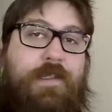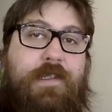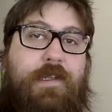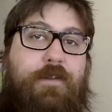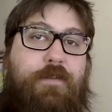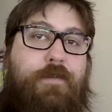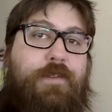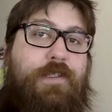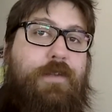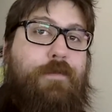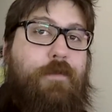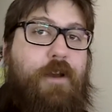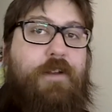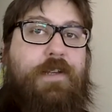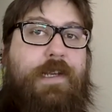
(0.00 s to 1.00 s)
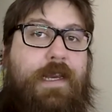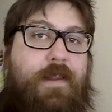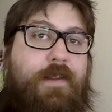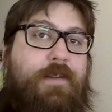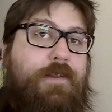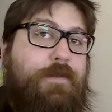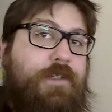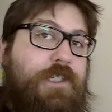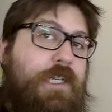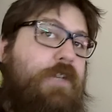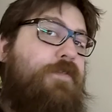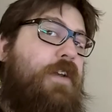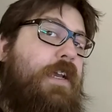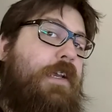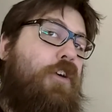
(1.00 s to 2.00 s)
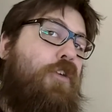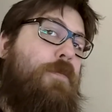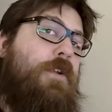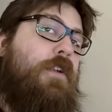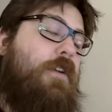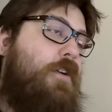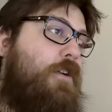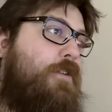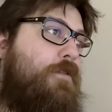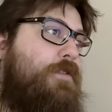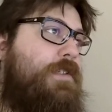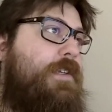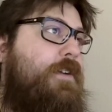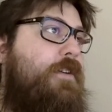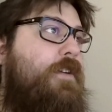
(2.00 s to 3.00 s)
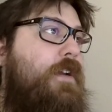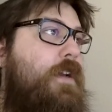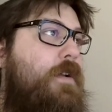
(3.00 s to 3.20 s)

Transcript: skills that work together to achieve a common goal. So